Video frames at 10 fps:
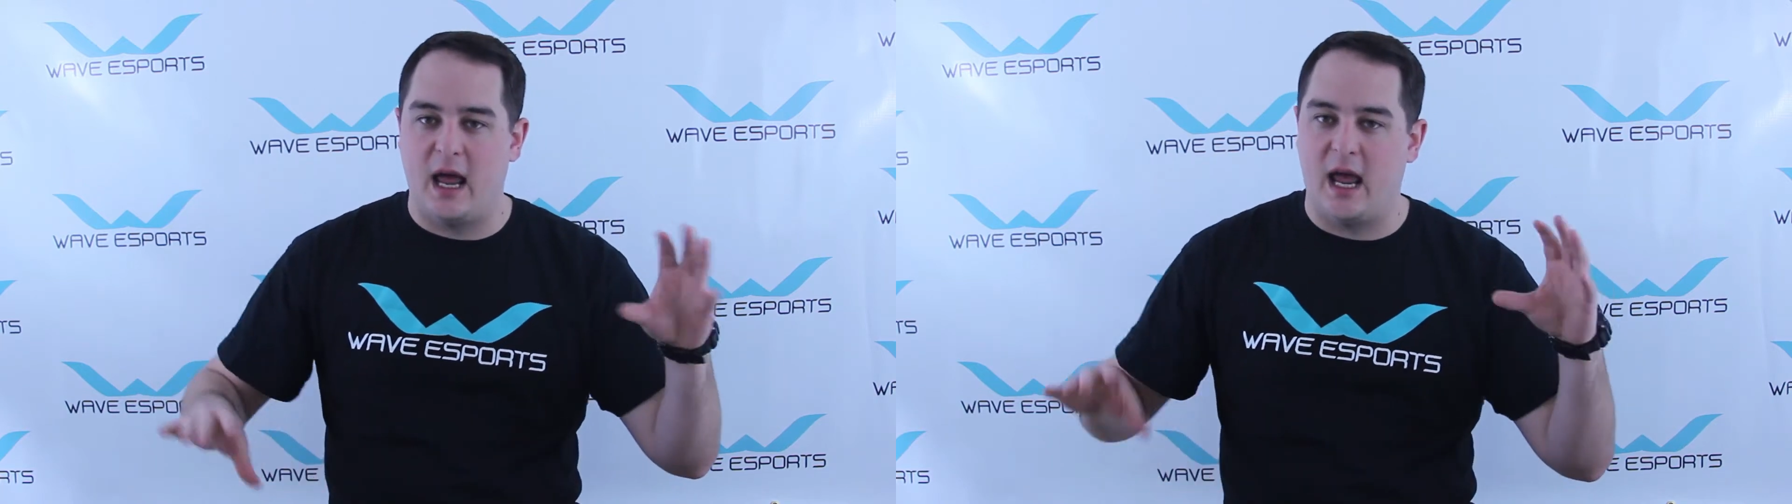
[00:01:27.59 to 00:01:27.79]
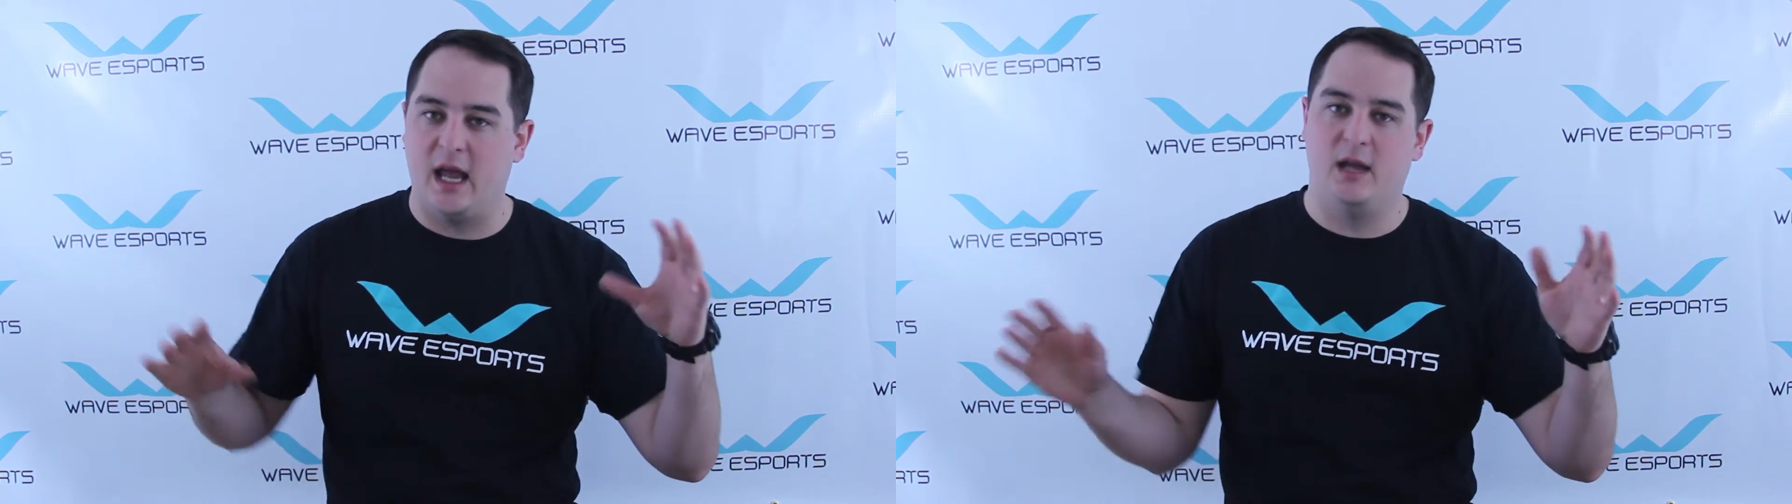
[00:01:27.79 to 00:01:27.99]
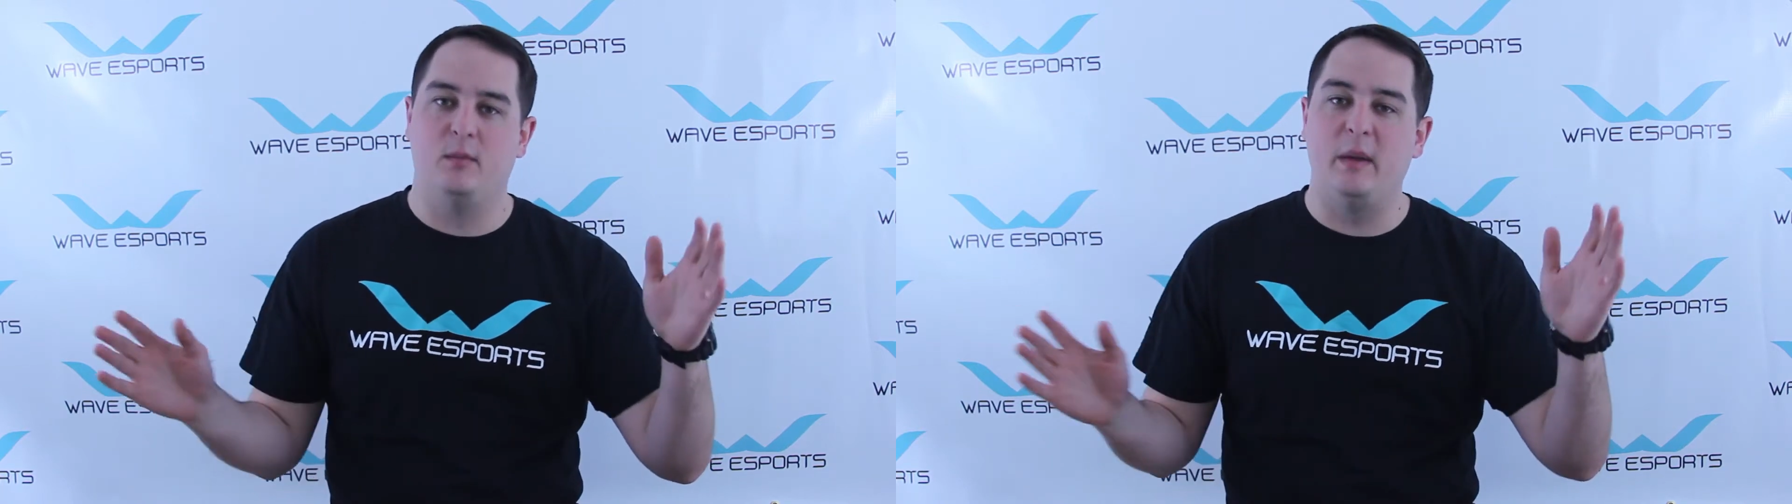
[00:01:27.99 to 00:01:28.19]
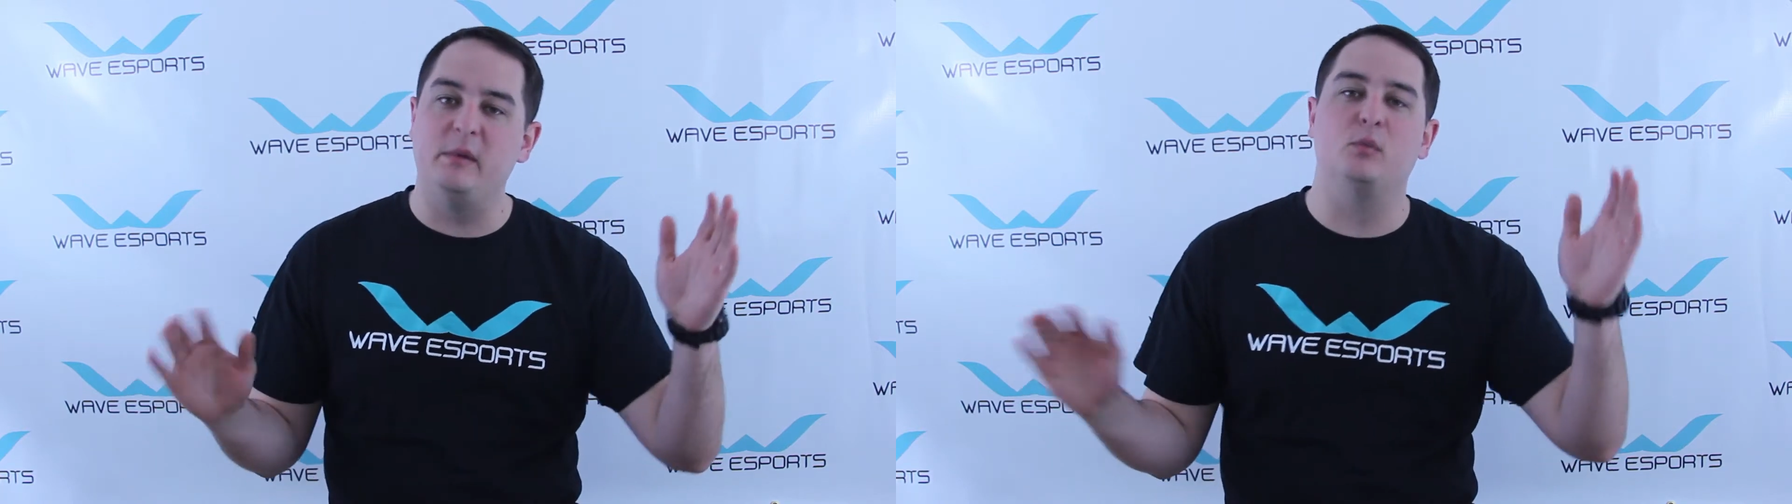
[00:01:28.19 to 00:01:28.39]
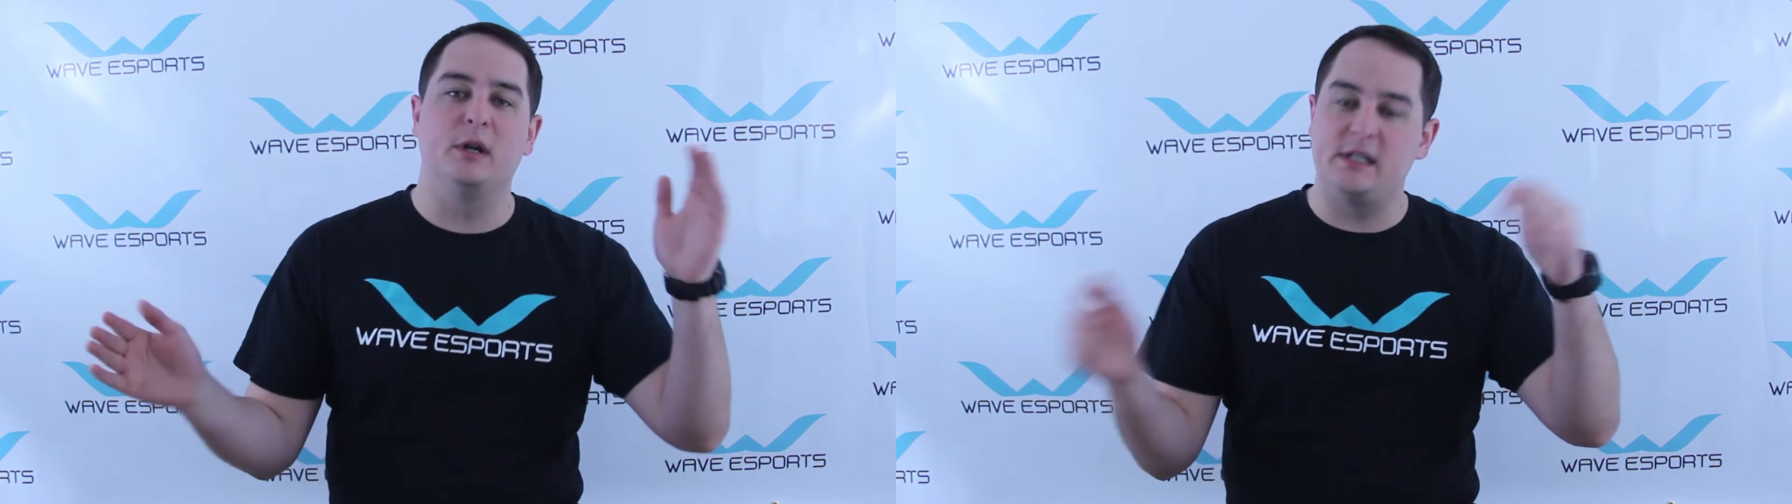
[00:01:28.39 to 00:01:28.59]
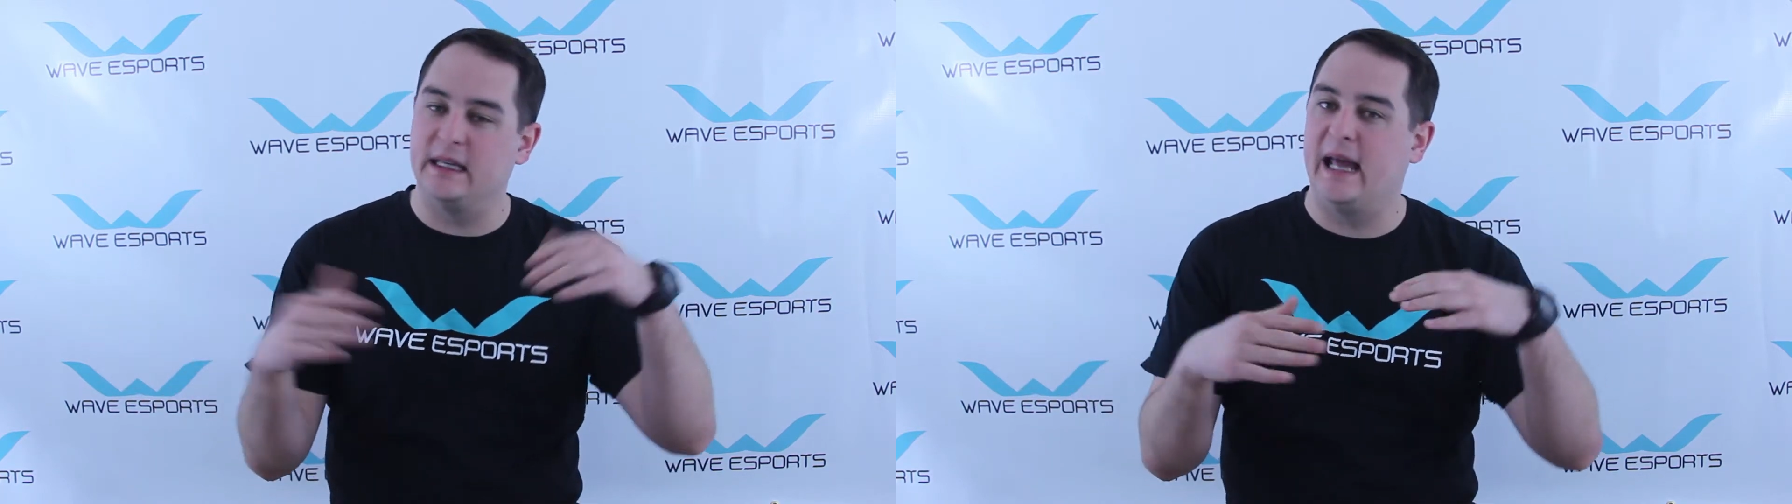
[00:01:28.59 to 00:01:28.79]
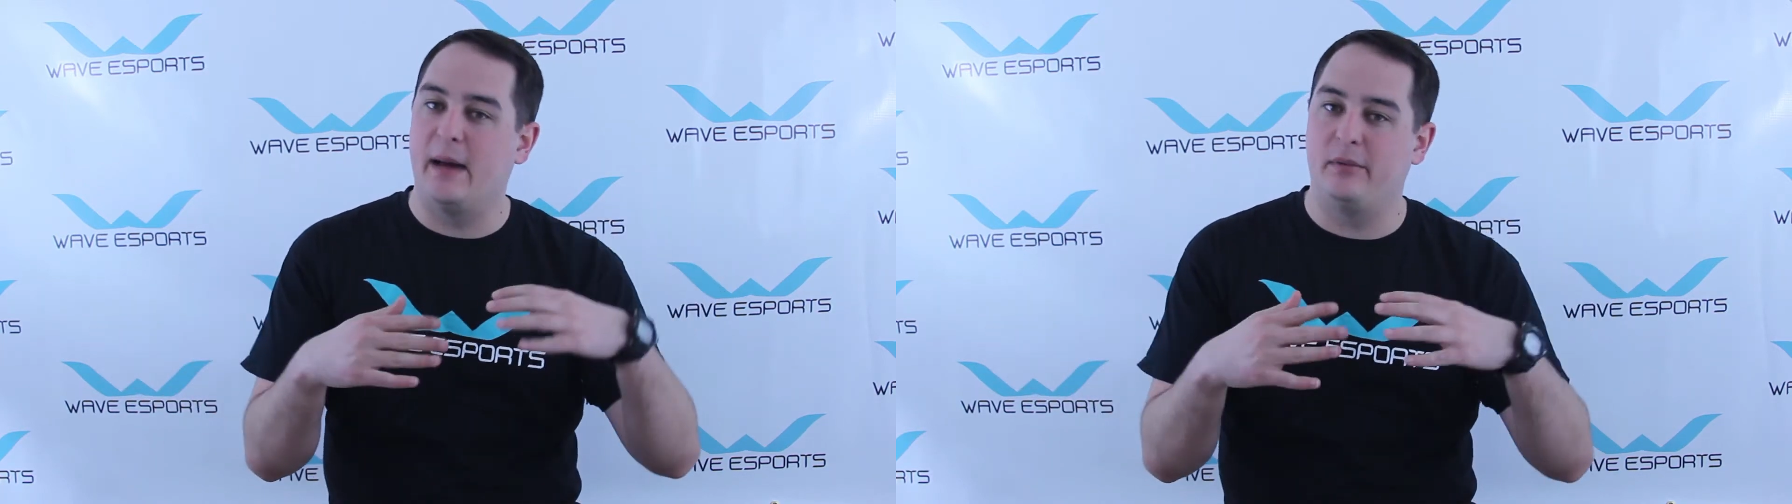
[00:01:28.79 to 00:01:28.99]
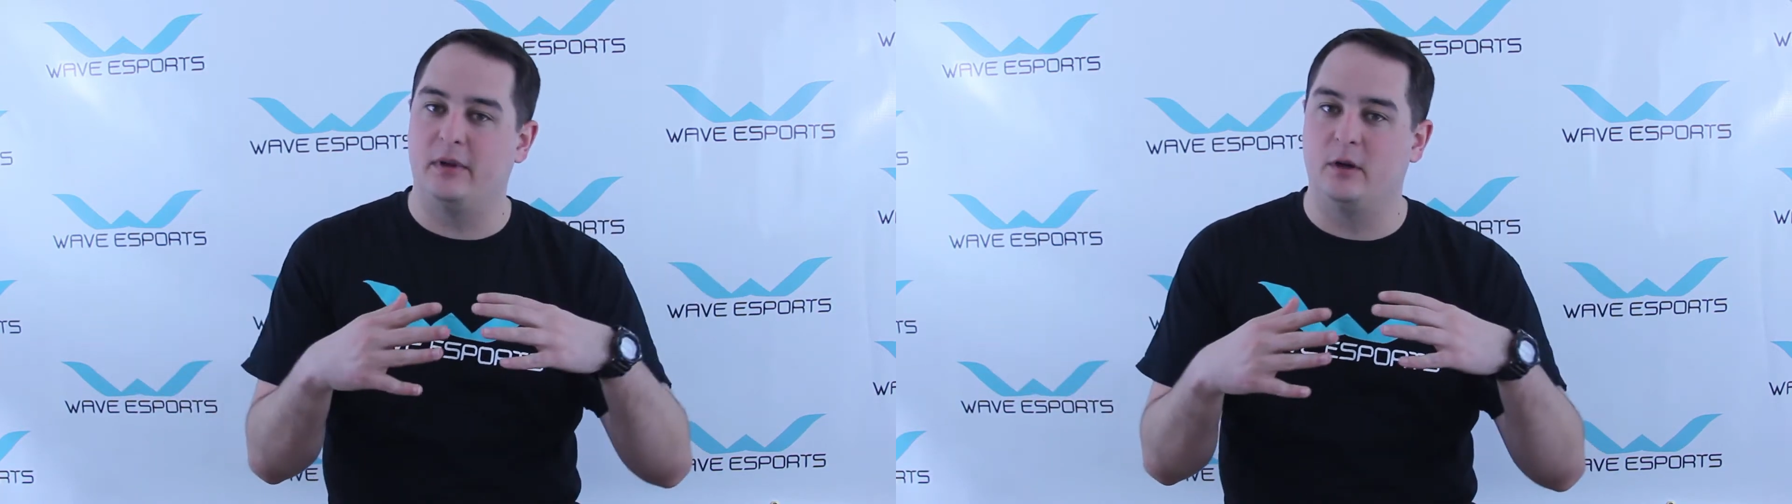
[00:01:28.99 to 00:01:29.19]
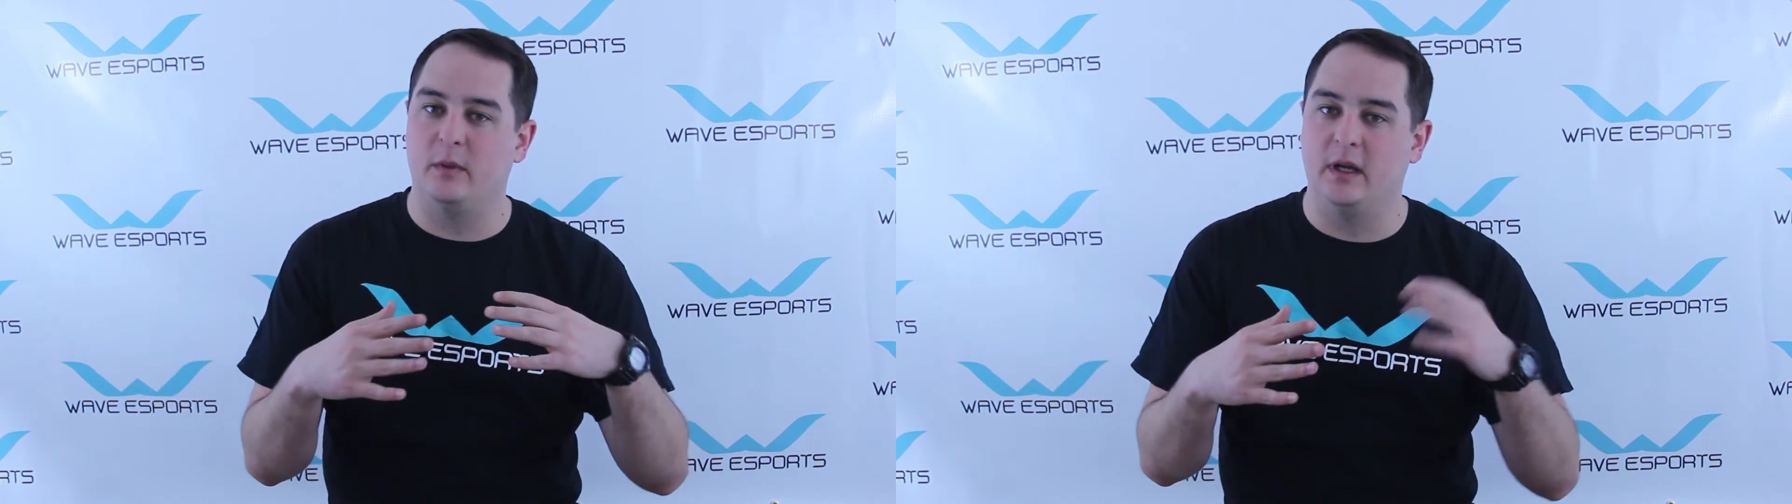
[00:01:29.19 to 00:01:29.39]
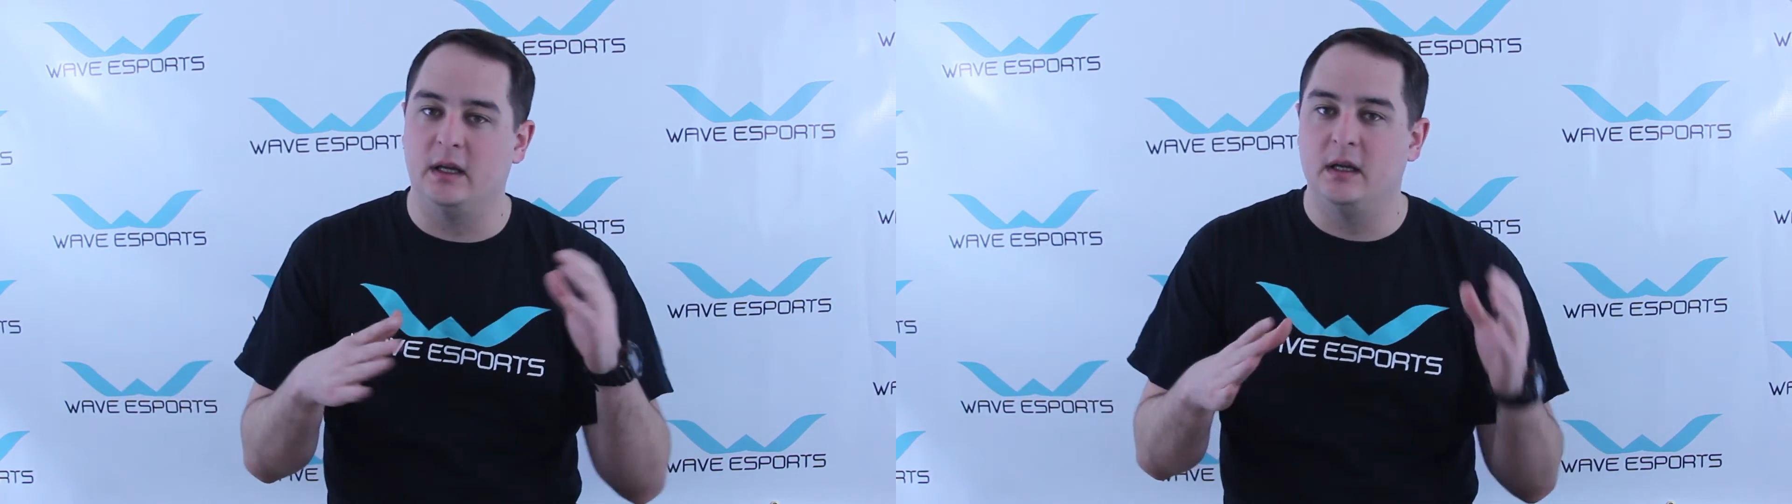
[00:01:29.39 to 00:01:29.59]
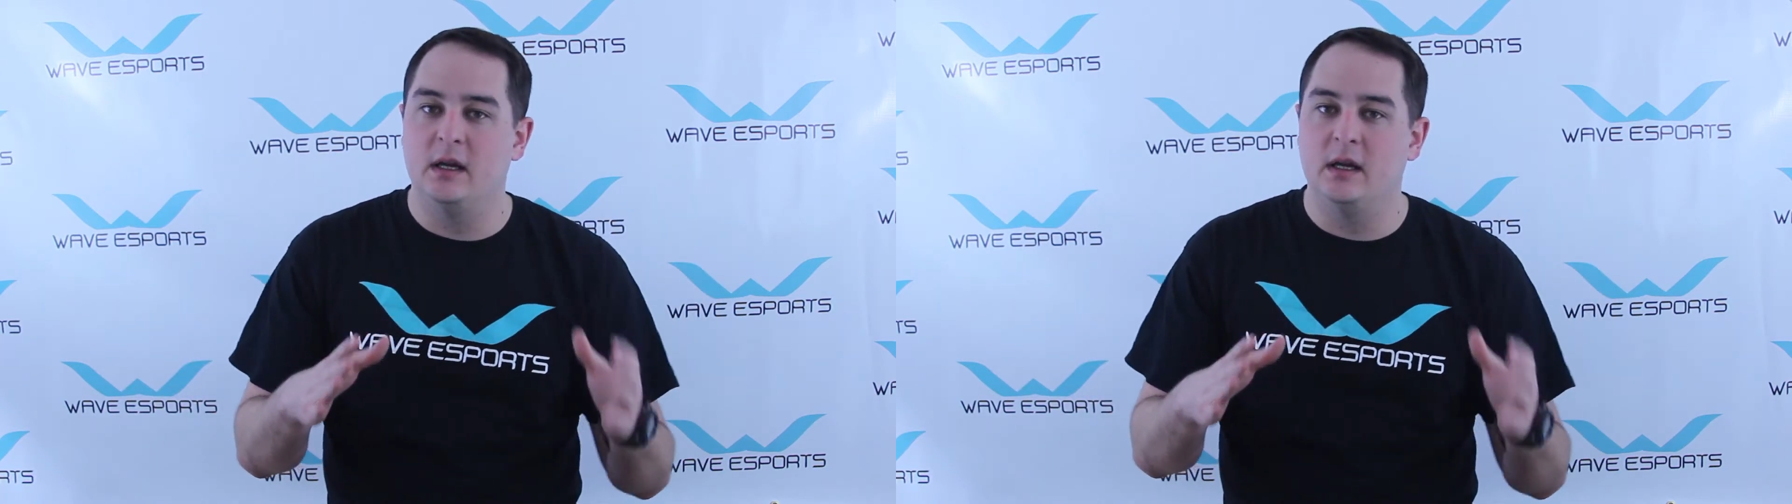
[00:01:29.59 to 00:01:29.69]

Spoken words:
and maybe bridge the gap a little bit.